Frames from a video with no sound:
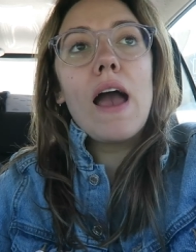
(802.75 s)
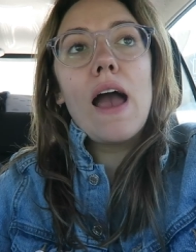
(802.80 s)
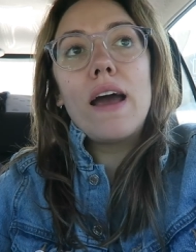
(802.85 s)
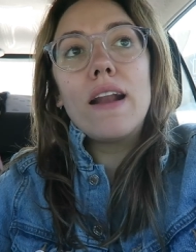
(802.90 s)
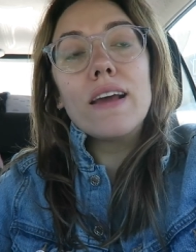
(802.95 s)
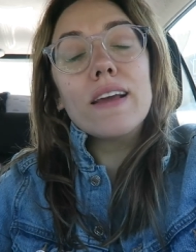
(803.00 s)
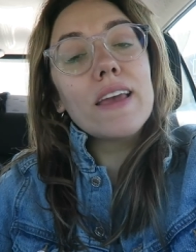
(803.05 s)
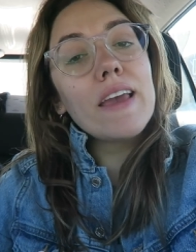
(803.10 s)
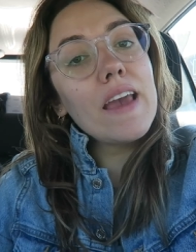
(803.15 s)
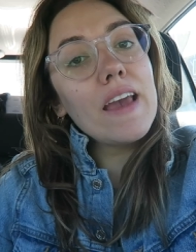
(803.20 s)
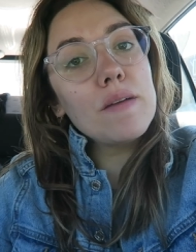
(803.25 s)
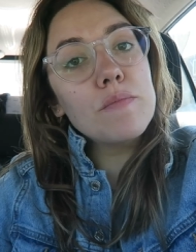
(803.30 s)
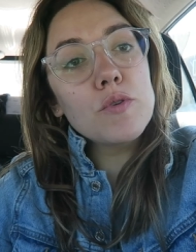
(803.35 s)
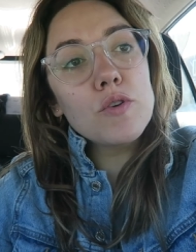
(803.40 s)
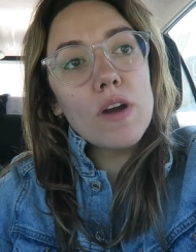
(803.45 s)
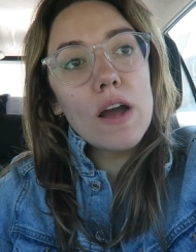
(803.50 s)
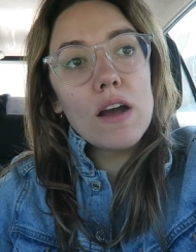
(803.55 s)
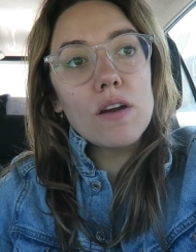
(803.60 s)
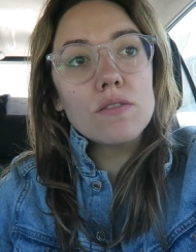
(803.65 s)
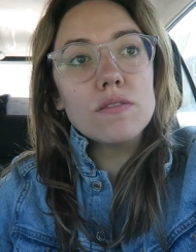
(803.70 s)
at a
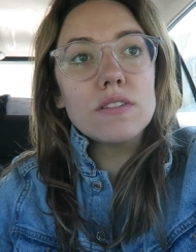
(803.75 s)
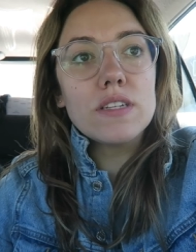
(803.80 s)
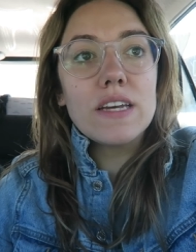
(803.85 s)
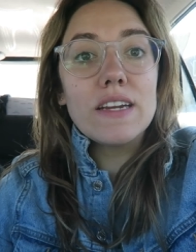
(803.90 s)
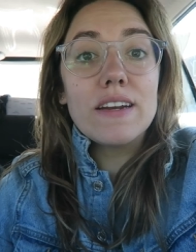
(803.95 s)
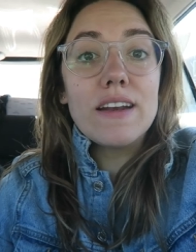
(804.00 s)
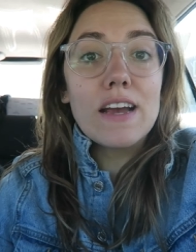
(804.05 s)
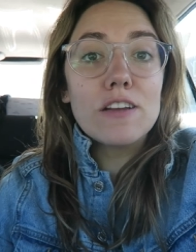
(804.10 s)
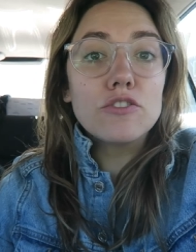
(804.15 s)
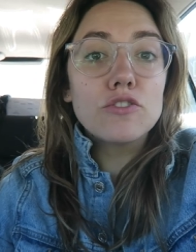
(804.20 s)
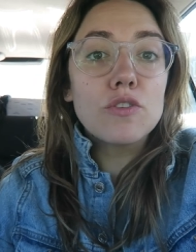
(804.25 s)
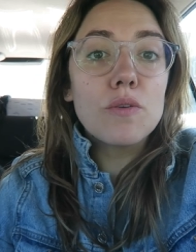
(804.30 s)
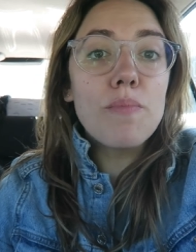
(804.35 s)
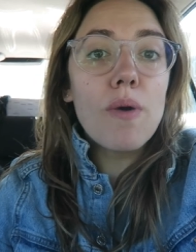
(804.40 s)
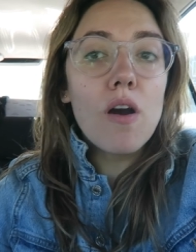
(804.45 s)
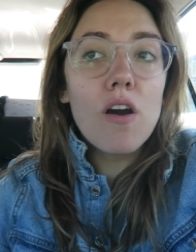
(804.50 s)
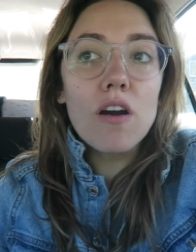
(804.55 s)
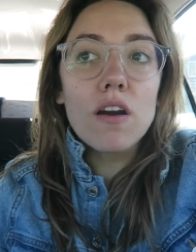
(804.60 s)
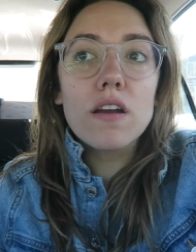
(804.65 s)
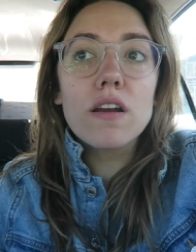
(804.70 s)
campground, in a national
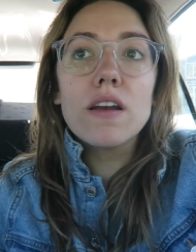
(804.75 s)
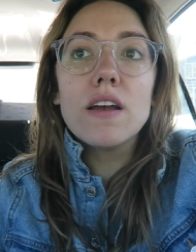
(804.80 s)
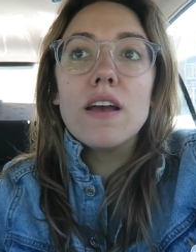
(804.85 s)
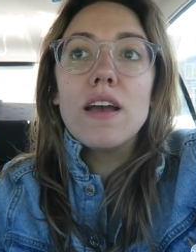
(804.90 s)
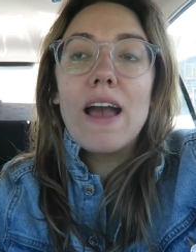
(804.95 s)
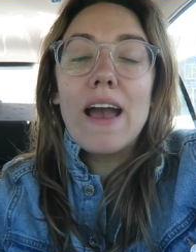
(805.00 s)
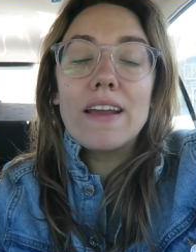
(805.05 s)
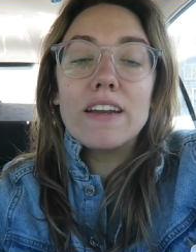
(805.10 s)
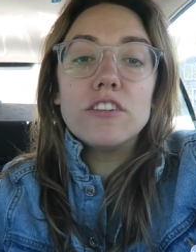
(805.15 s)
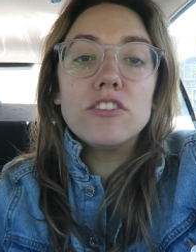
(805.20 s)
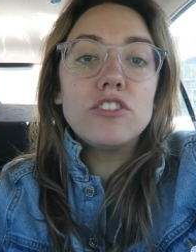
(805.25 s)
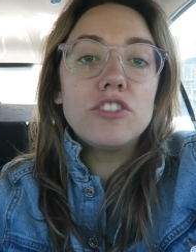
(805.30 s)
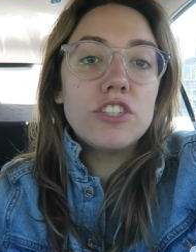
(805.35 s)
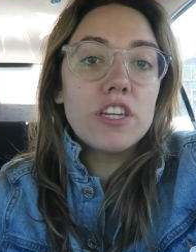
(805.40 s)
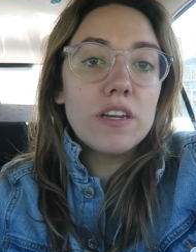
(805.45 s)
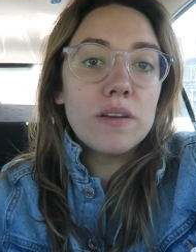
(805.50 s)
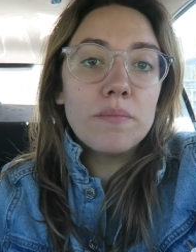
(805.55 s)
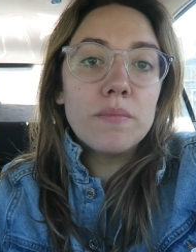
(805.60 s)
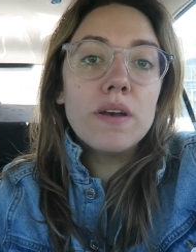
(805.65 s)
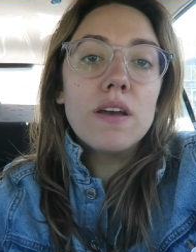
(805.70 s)
park, at a
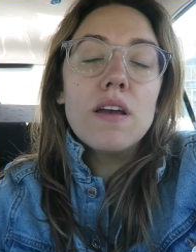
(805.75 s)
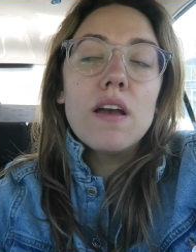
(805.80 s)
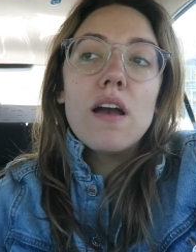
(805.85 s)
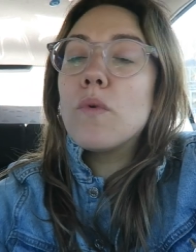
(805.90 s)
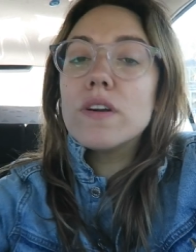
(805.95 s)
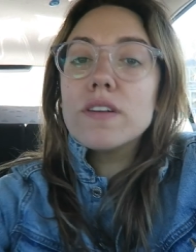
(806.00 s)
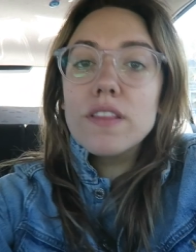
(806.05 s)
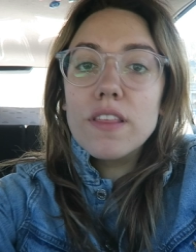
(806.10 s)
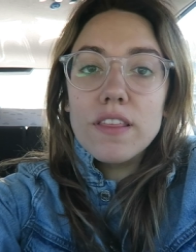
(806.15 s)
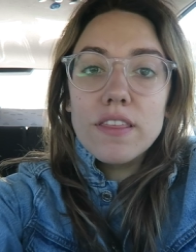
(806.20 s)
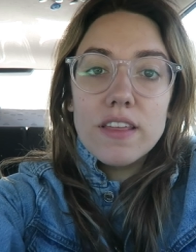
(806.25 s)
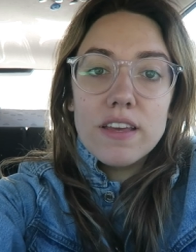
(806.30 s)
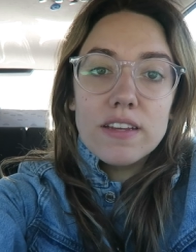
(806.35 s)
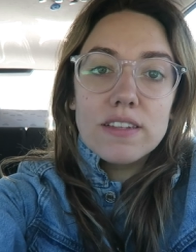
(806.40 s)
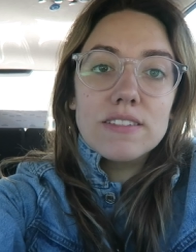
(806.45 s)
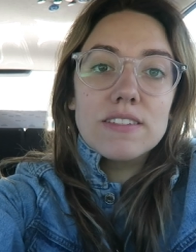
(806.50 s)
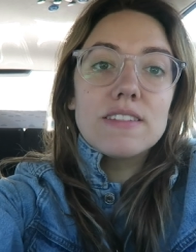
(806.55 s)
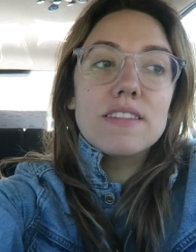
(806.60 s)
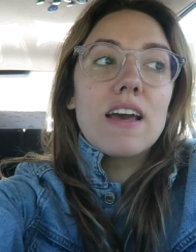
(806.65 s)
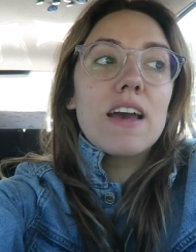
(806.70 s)
gym, one of the
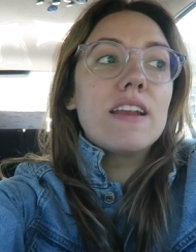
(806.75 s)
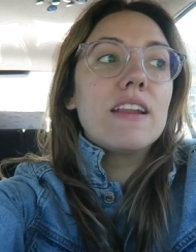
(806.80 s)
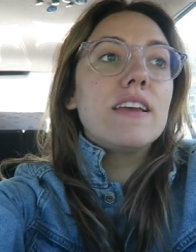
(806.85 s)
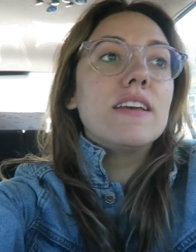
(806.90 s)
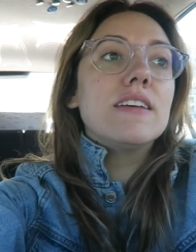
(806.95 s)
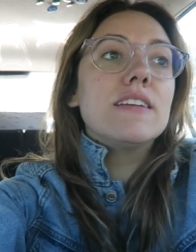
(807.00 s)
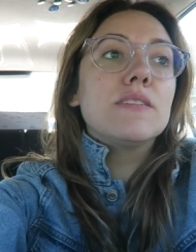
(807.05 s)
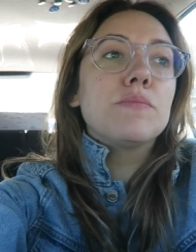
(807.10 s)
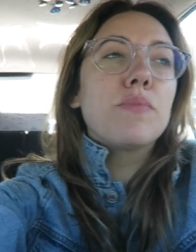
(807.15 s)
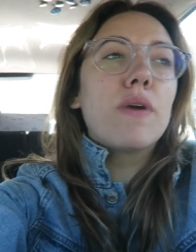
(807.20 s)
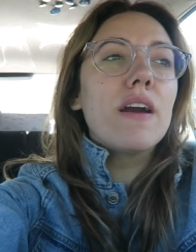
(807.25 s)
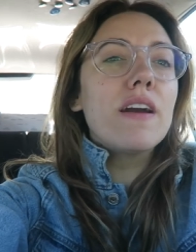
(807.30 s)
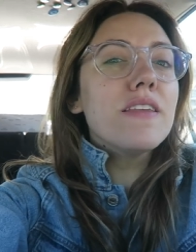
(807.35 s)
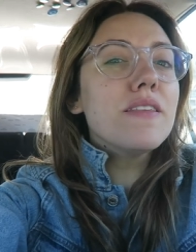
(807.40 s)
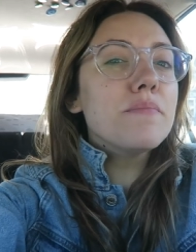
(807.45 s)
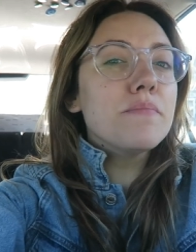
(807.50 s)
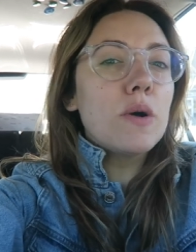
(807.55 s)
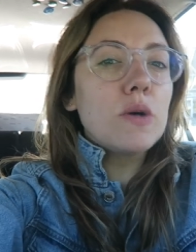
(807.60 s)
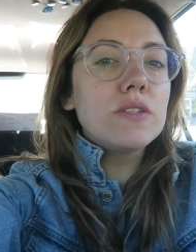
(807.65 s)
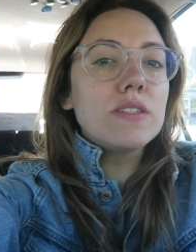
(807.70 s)
things that is
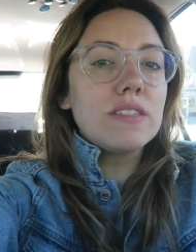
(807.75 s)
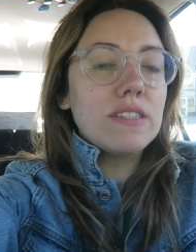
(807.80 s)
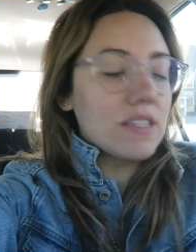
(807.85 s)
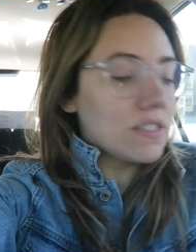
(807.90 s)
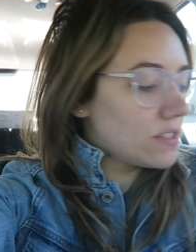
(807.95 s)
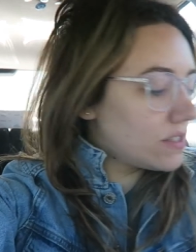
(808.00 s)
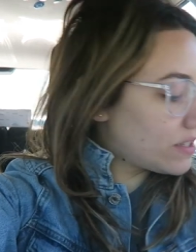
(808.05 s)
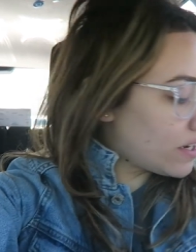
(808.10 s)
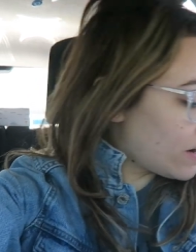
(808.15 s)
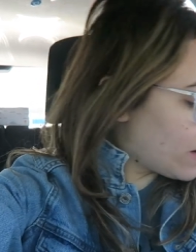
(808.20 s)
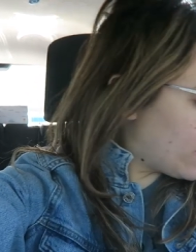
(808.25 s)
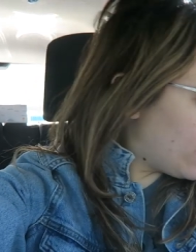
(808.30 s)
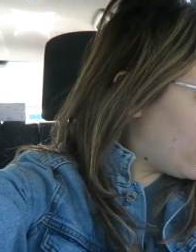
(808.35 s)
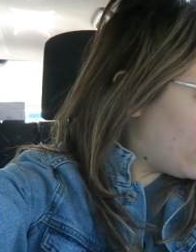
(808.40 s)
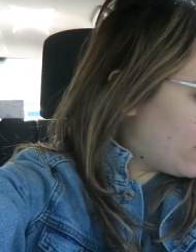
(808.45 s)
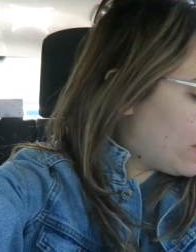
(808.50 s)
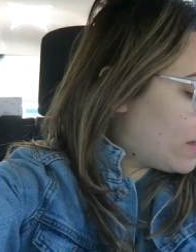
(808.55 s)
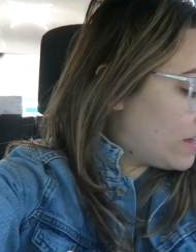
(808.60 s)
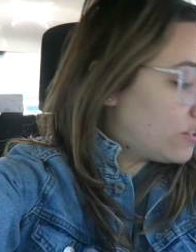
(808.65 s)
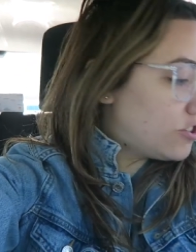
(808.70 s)
probably the most
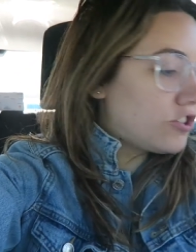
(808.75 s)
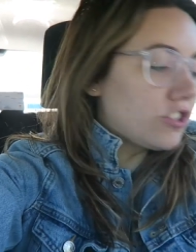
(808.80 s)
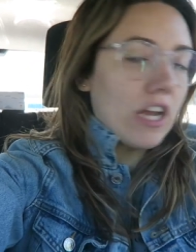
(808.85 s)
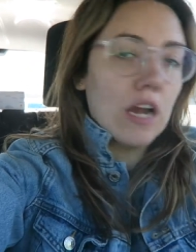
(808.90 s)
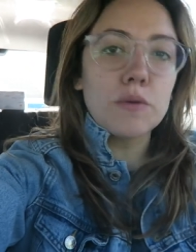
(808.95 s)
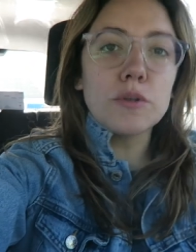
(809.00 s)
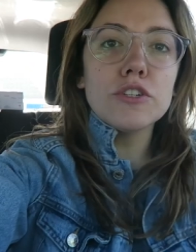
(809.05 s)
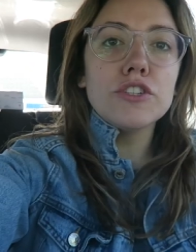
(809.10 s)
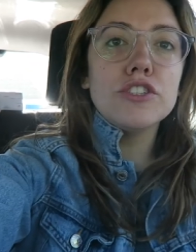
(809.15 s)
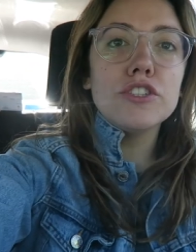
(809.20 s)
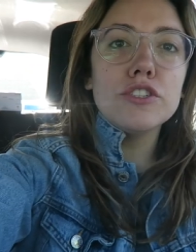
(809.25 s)
necessary is shower